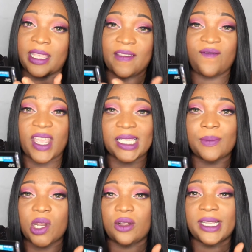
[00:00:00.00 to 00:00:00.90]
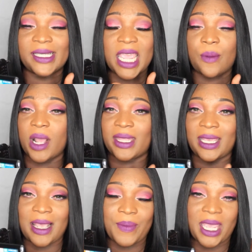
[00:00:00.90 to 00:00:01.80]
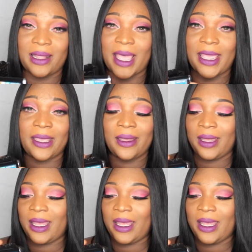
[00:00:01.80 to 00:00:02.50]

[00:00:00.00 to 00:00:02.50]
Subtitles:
investment on this camera. I think I paid like